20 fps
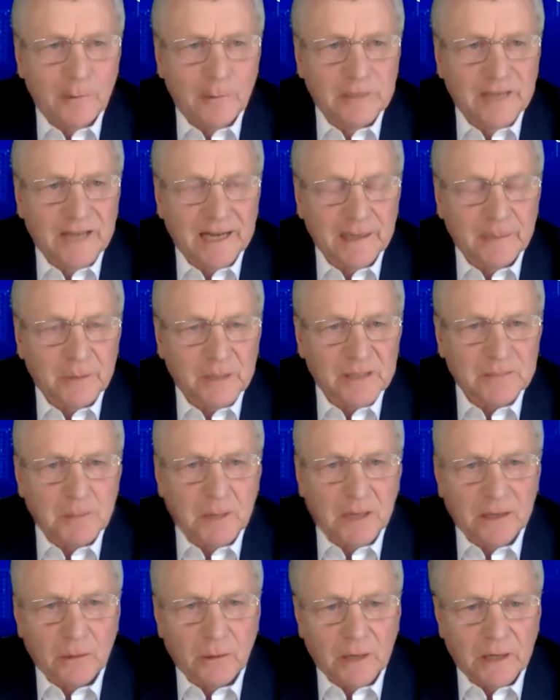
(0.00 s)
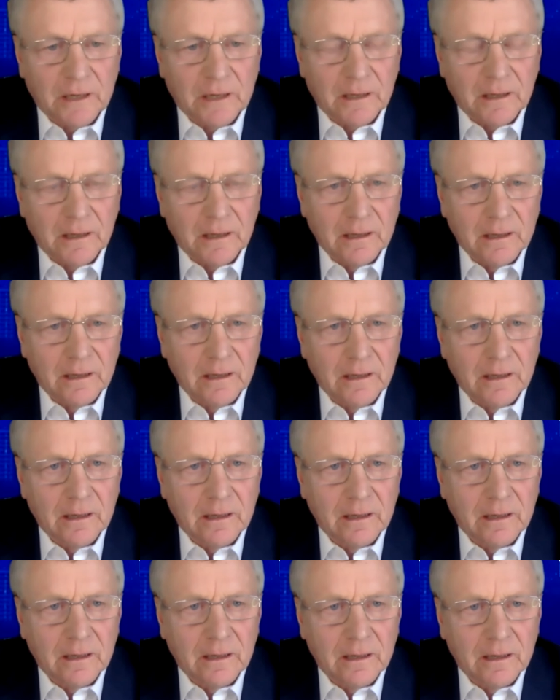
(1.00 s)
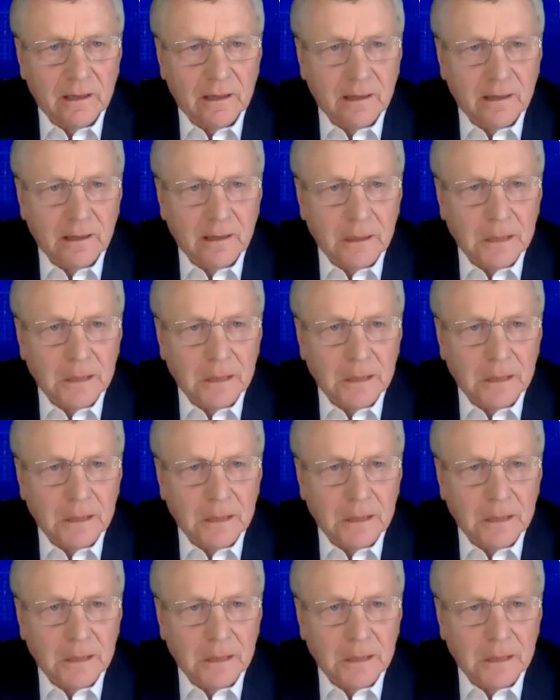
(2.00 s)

on cannabis, by the way? It, it's